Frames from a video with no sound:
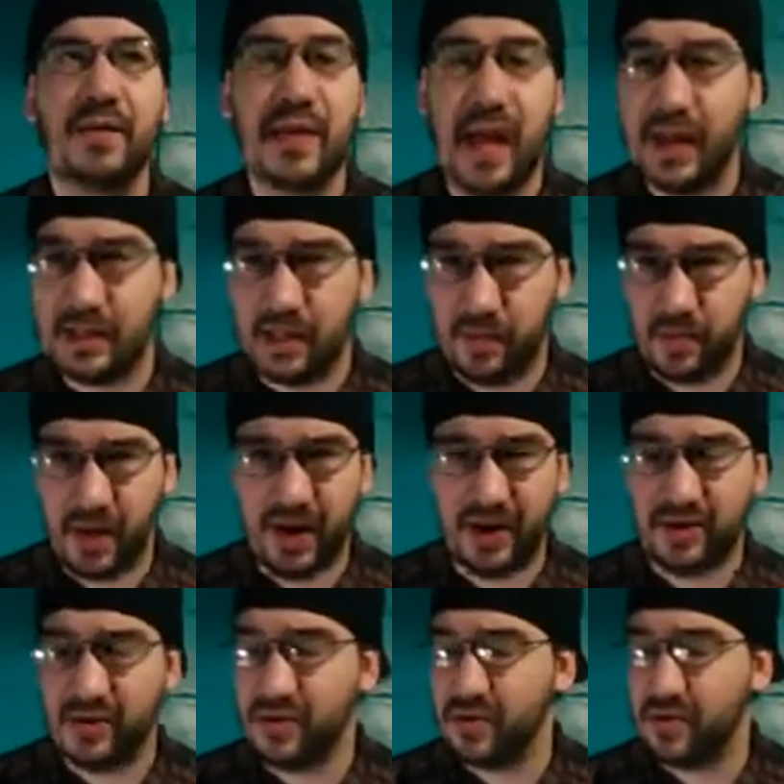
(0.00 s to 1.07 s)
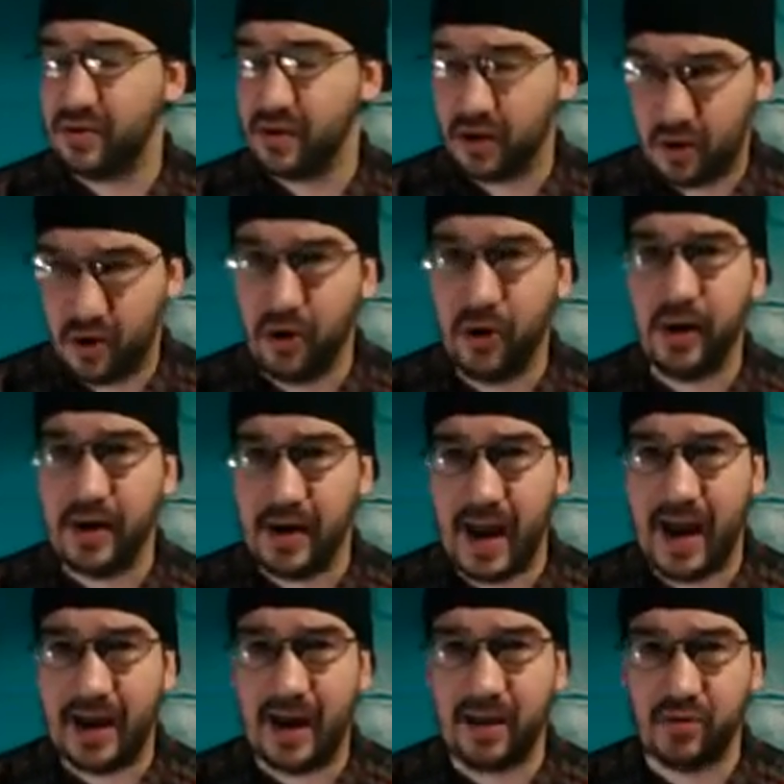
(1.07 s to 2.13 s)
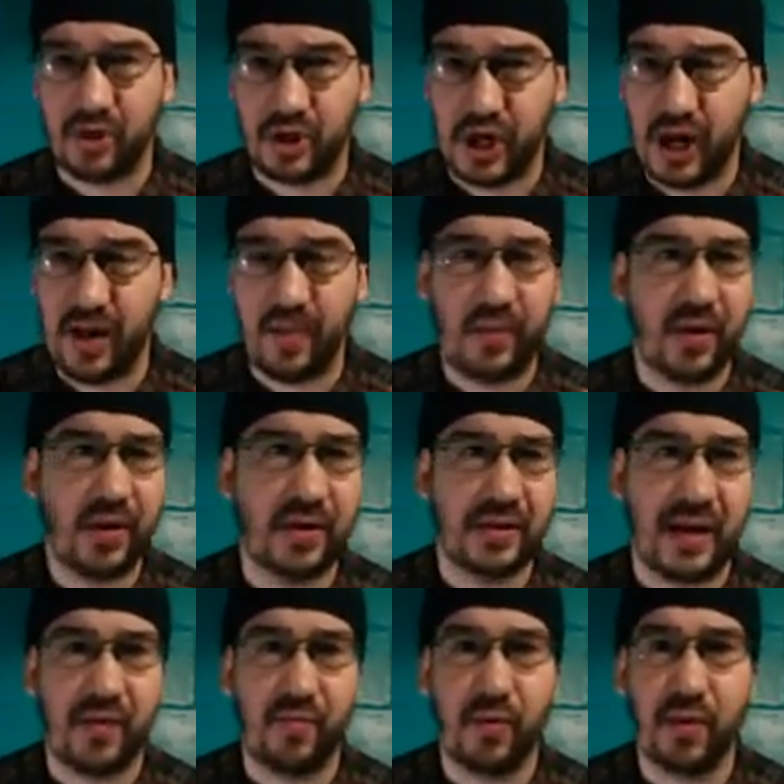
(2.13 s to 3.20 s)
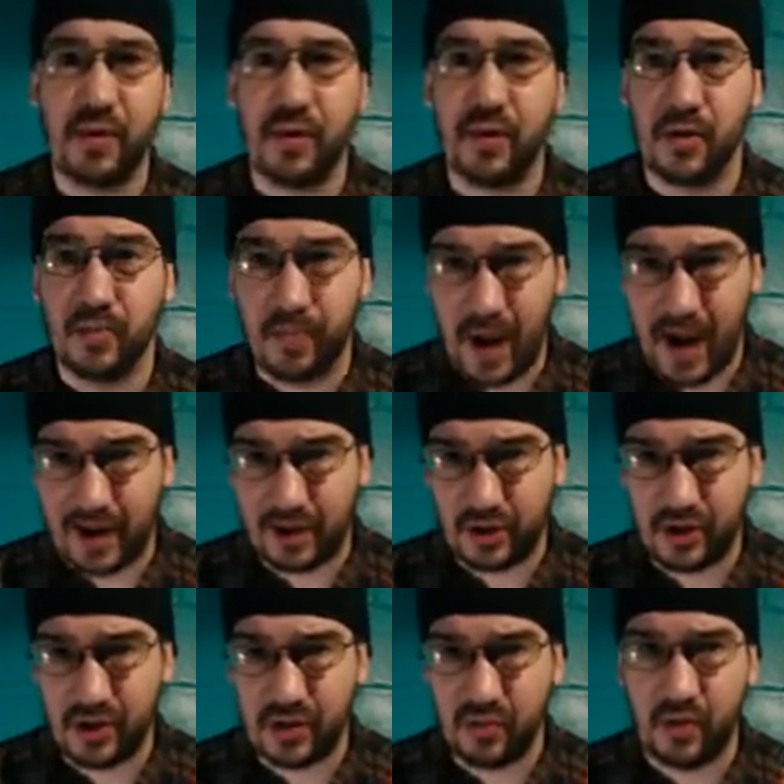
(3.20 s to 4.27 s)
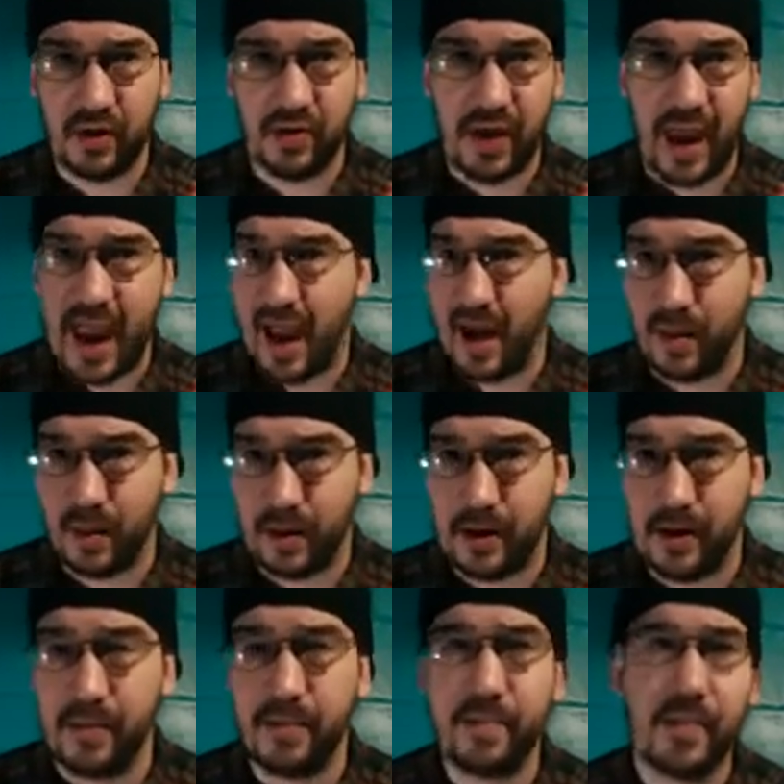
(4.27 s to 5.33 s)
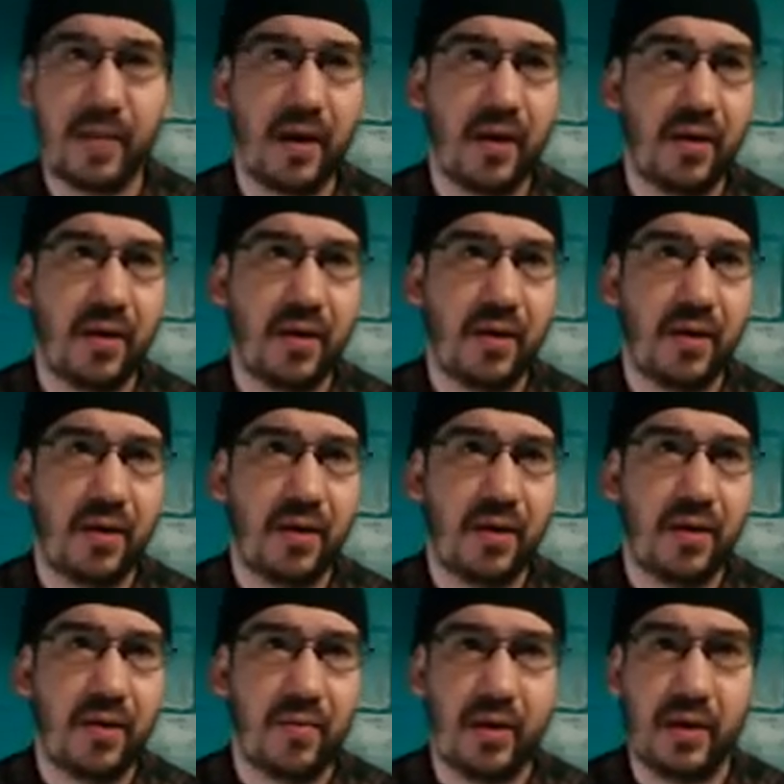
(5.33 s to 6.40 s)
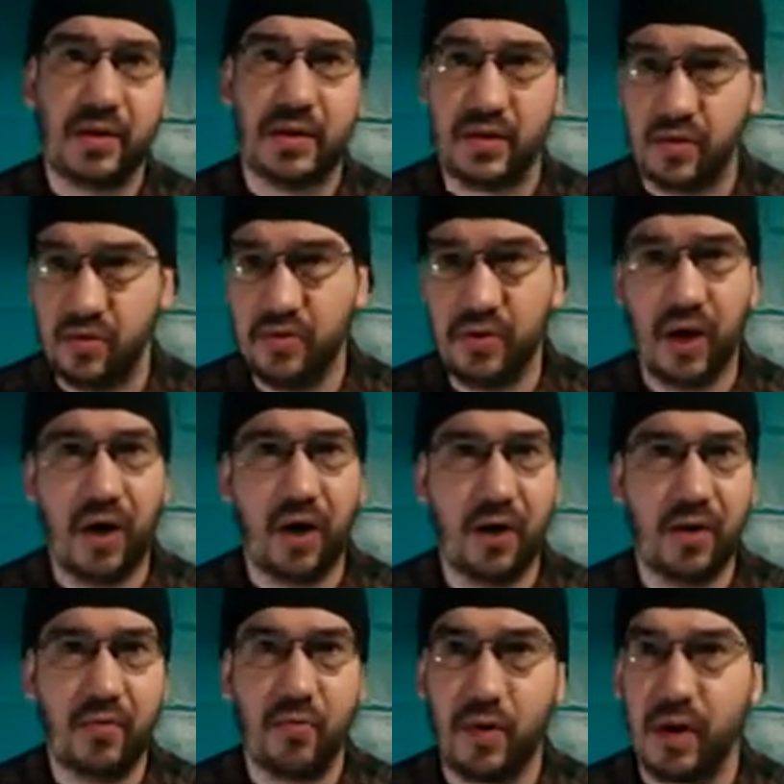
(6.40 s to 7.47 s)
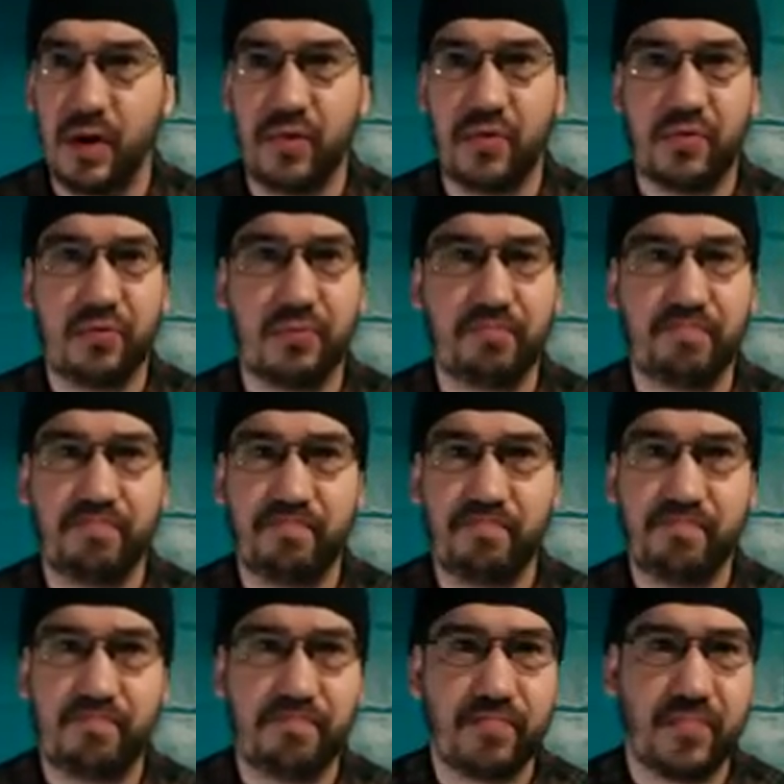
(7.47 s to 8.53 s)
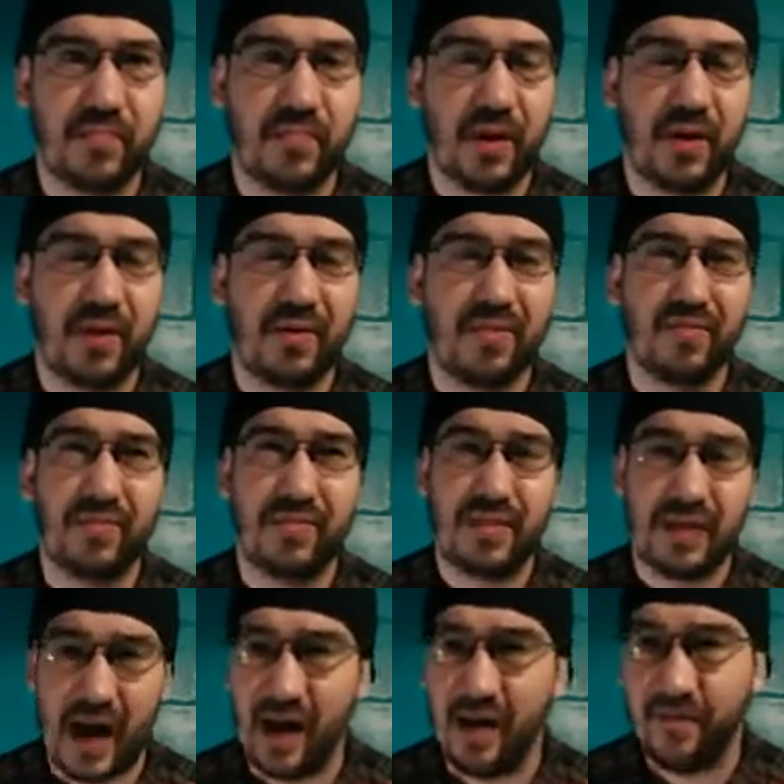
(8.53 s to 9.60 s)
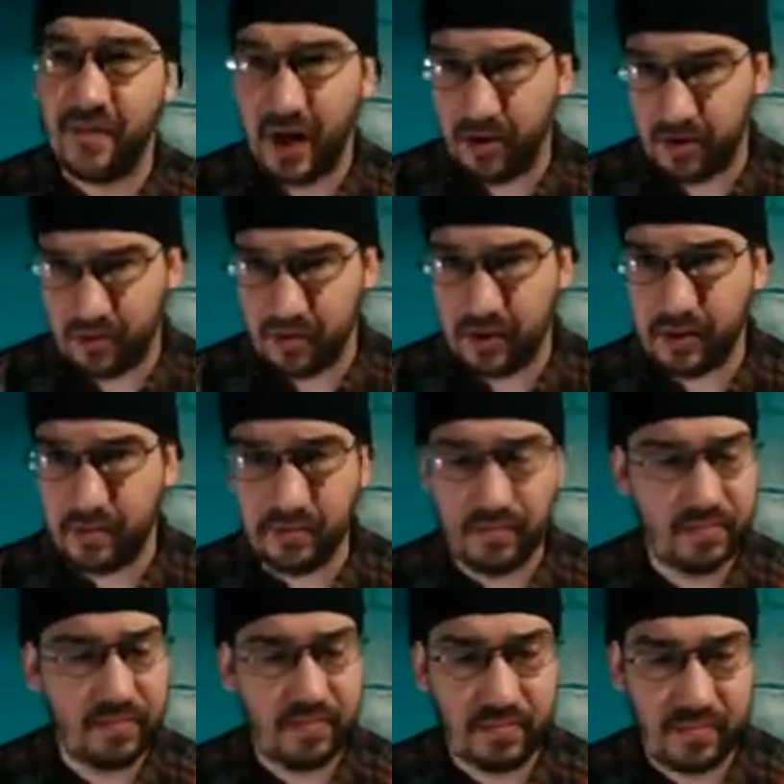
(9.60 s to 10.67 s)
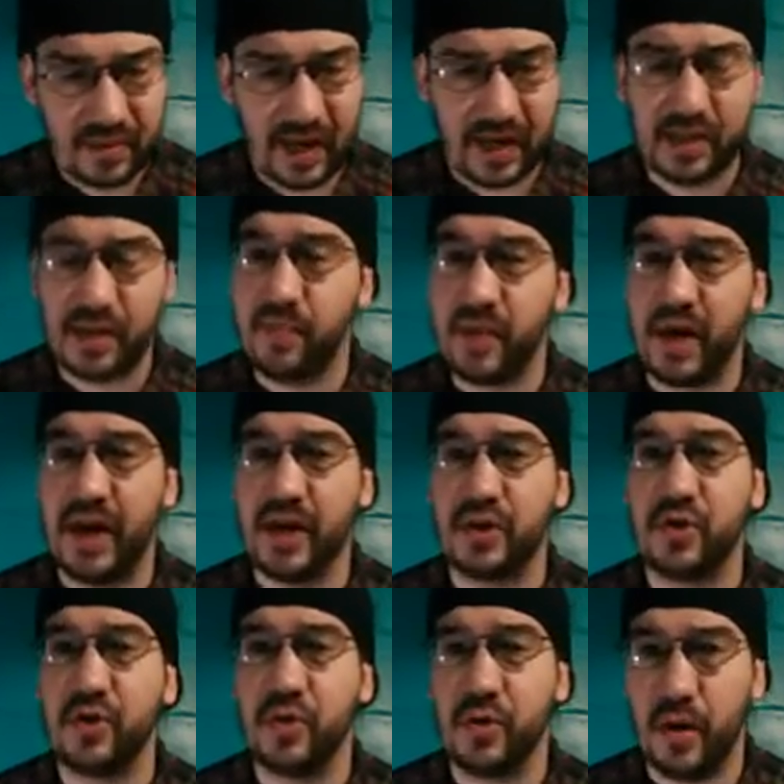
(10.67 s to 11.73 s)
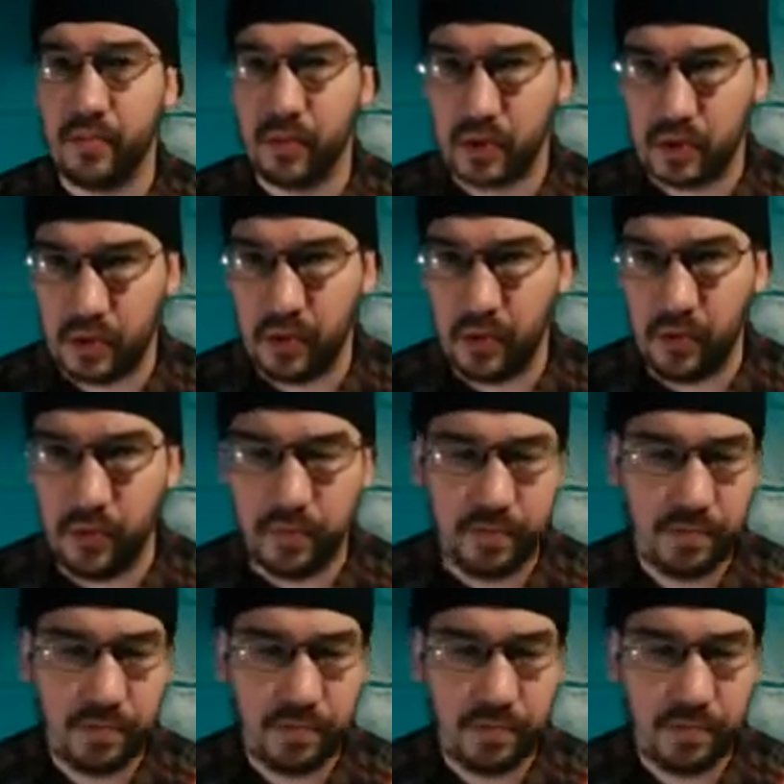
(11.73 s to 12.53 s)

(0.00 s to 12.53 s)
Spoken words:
Tessa Blanchard, the current Knockouts champion, has had really good matches with Allie, with Sue Young, with Taya Valkyrie. Tessa Blanchard, number two.